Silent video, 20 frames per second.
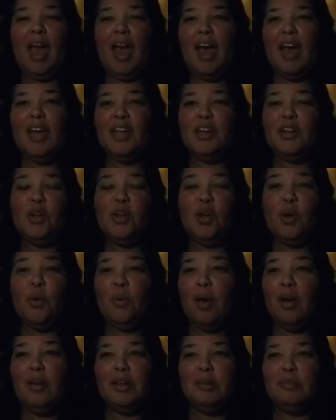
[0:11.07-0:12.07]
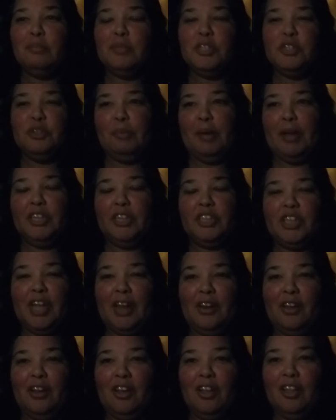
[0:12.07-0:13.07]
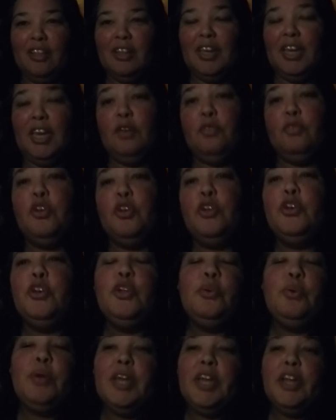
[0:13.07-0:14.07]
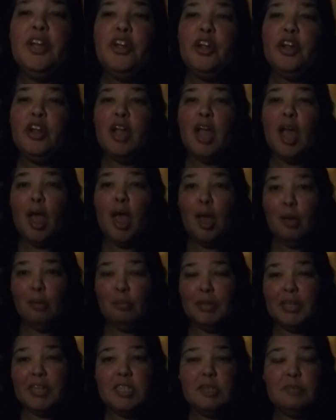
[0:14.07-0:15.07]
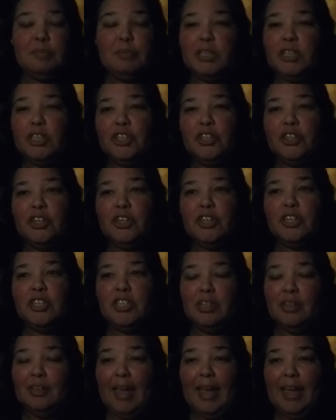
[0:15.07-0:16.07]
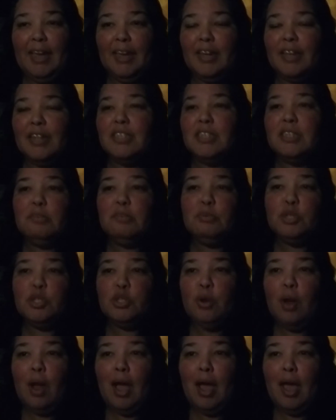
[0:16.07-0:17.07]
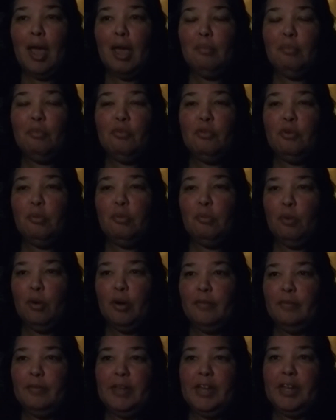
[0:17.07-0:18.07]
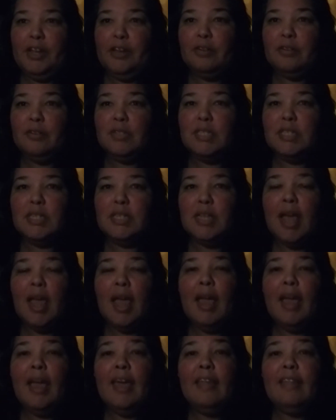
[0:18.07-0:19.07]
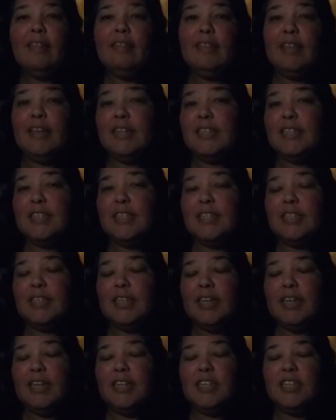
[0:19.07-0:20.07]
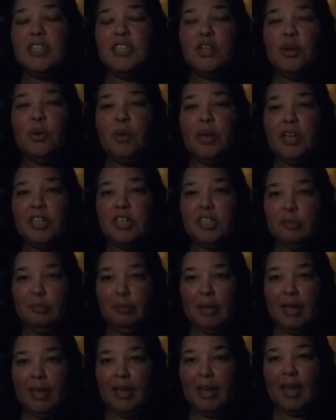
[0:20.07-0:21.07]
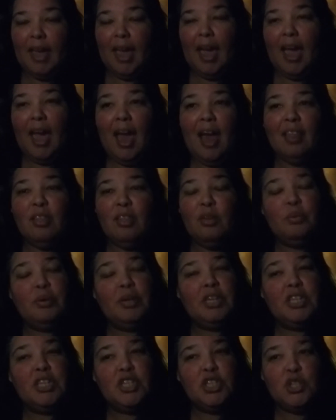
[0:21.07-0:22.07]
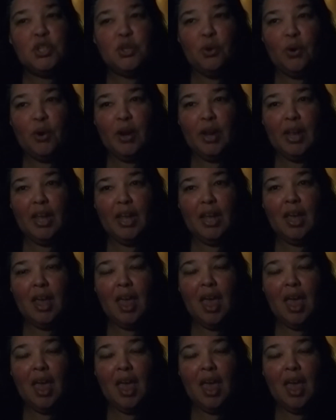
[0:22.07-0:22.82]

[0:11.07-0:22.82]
and welcome to my channel. If you're new here, please be sure to like and subscribe for more videos. This is going to be a Halloween story.